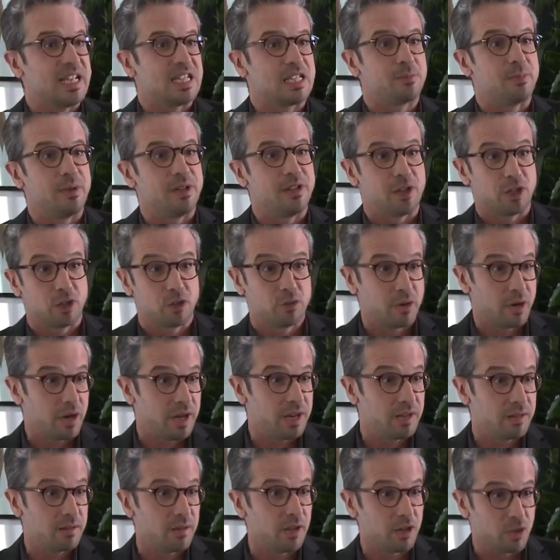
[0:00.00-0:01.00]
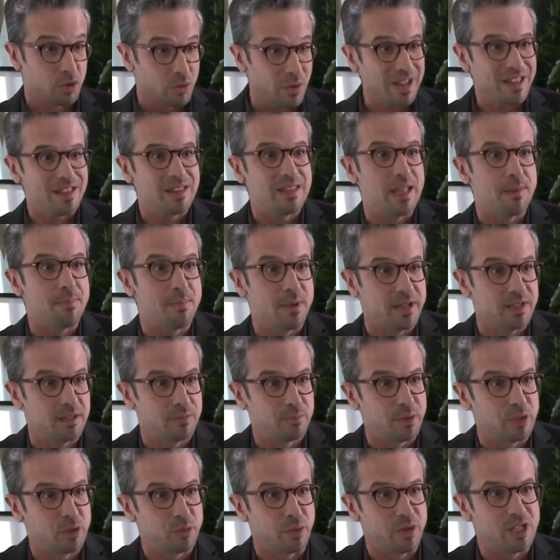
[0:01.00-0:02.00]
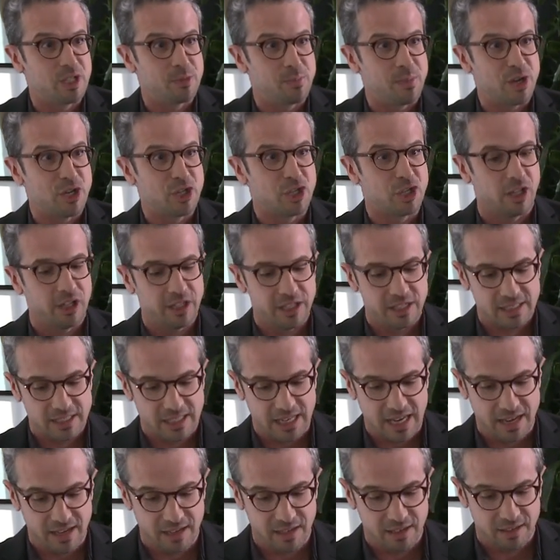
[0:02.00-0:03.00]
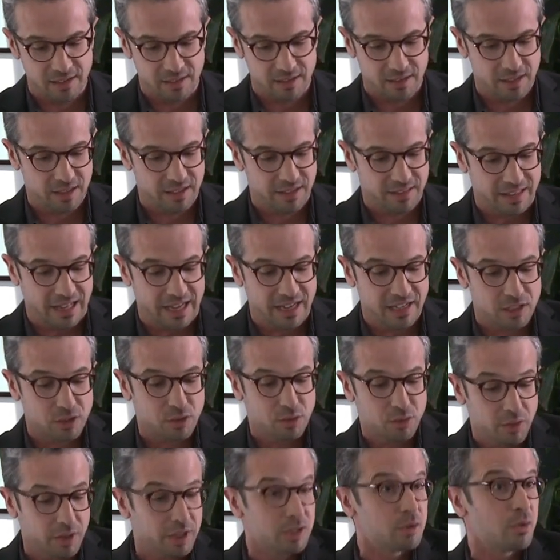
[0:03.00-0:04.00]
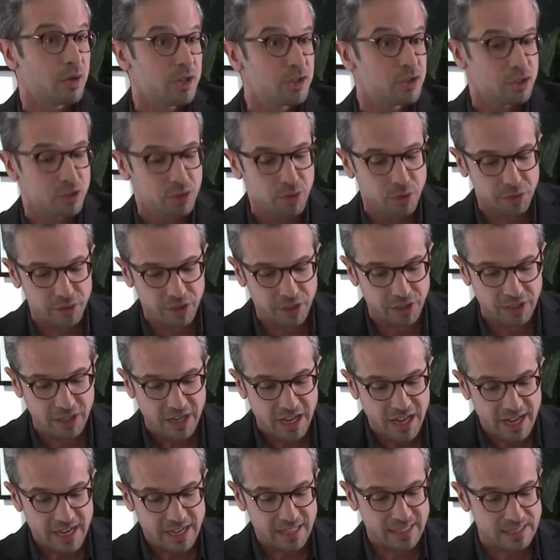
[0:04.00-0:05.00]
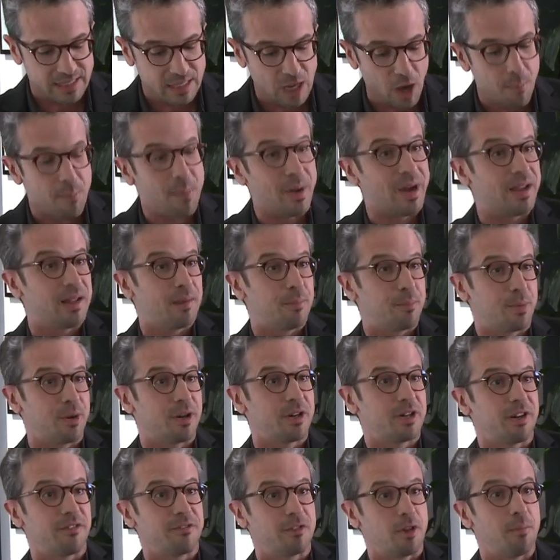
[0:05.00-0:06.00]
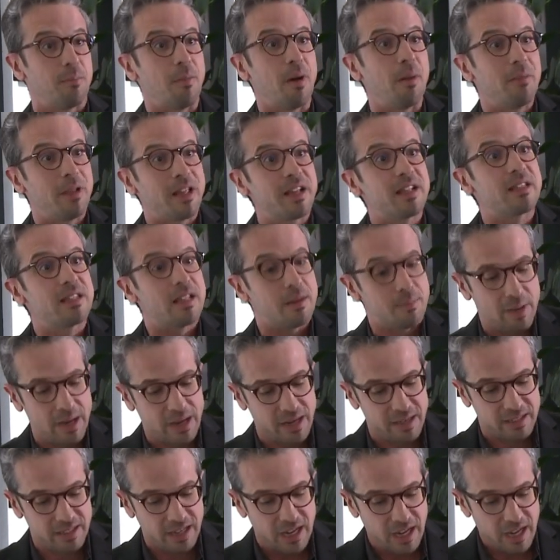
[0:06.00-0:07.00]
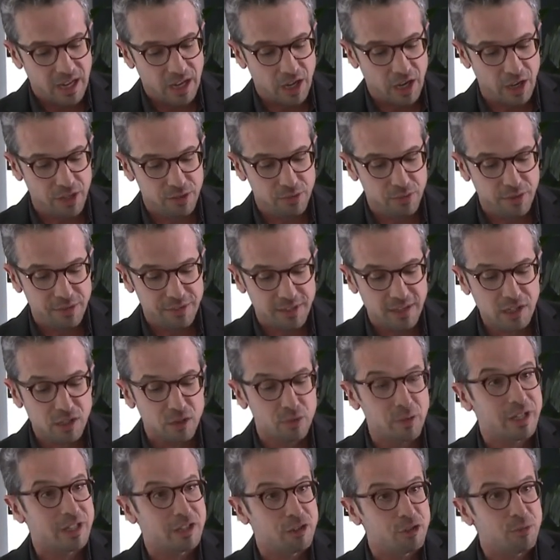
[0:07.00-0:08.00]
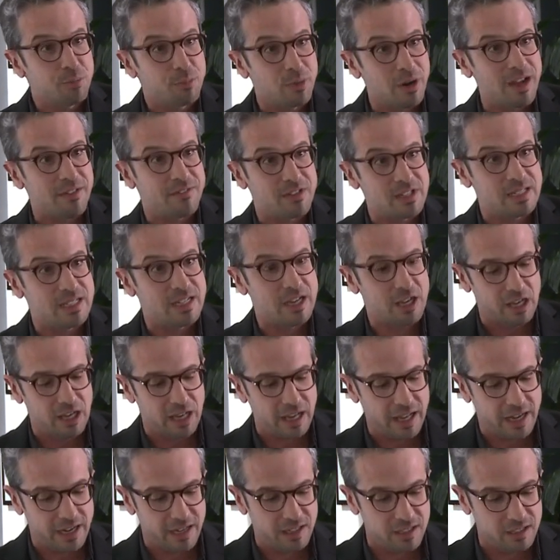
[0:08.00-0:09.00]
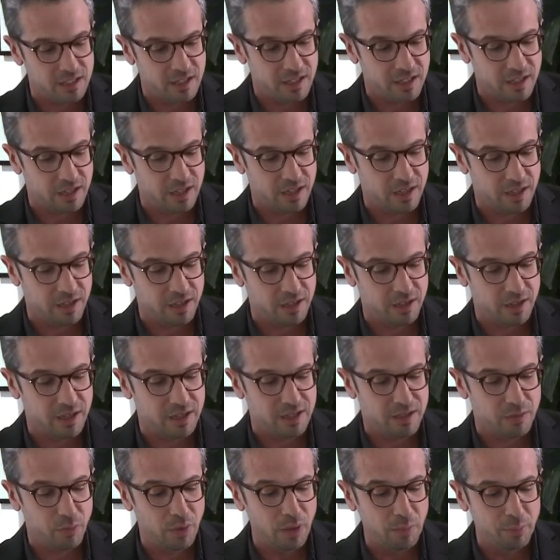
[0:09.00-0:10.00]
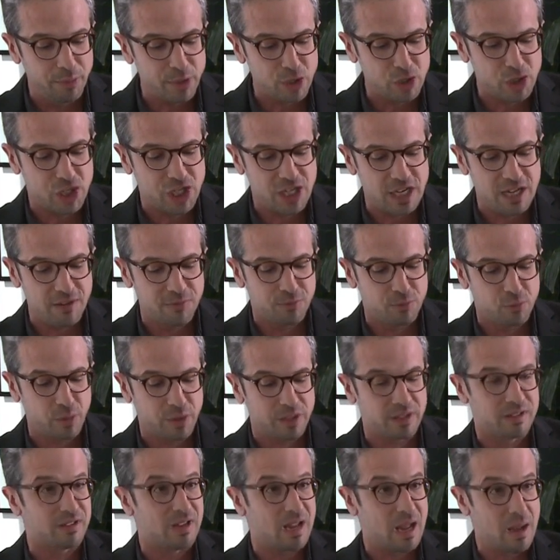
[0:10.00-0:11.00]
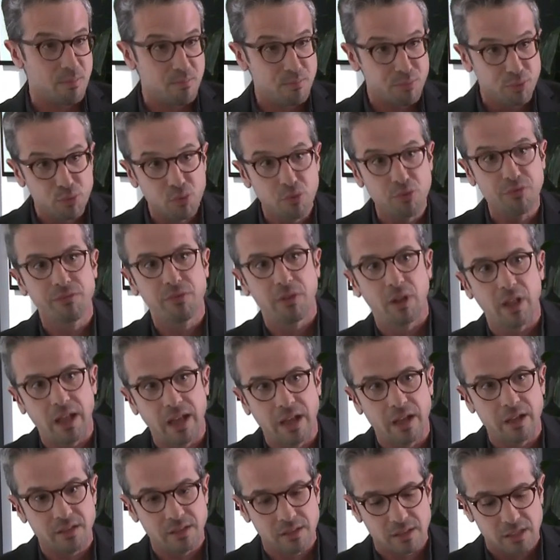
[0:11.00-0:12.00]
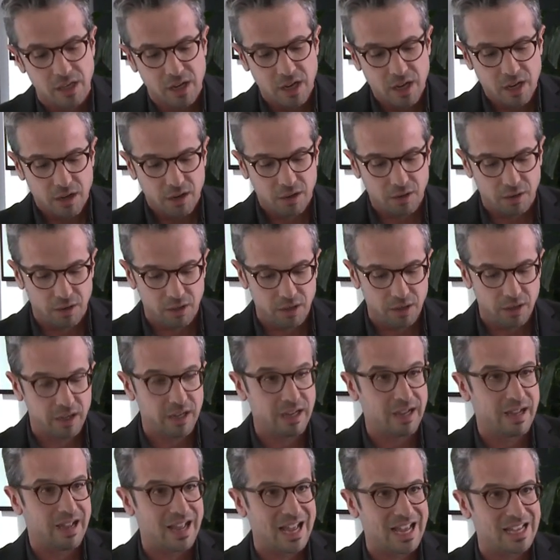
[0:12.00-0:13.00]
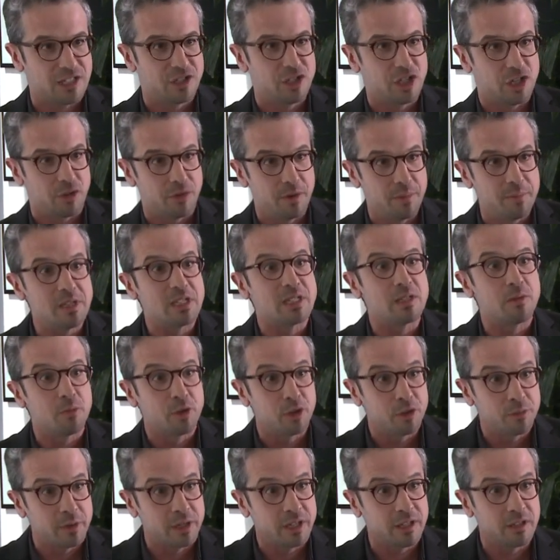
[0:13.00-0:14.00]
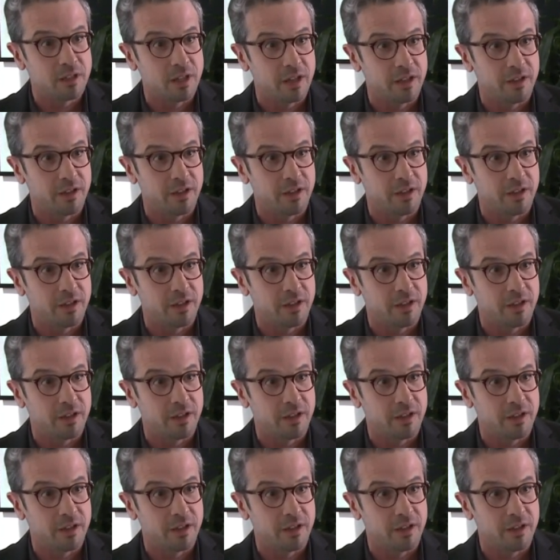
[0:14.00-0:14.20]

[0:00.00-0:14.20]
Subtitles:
has been a great debate between specialists, and thanks to Edward Snowden, it's now part of the public debate. Do you think greater privacy online will be achieved with improved laws, or as Jeremy Zimmerman,